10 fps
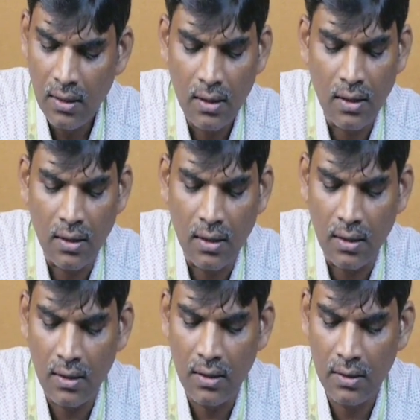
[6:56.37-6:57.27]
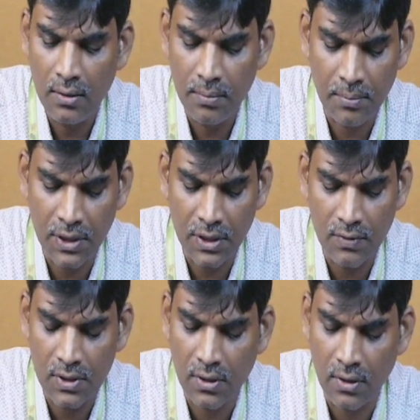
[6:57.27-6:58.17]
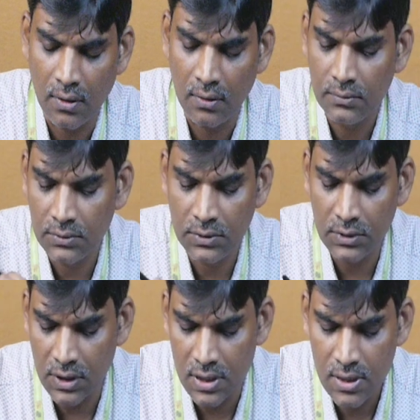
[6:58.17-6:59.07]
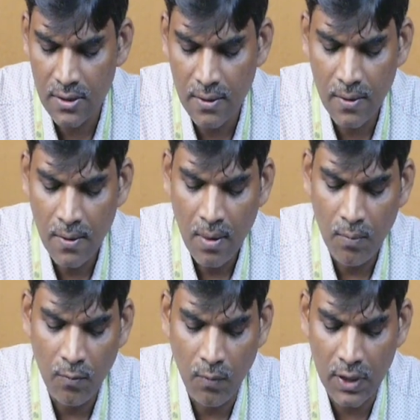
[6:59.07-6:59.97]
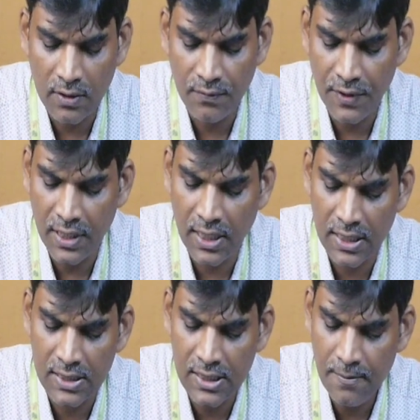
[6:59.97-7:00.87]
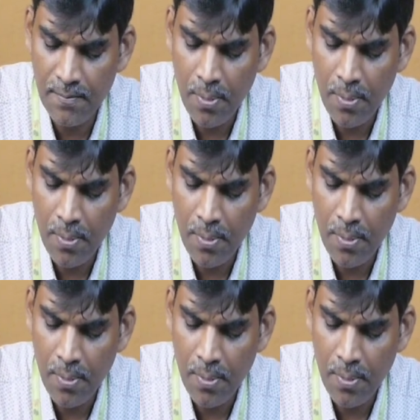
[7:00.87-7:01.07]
from equation, yes, what is the field energy?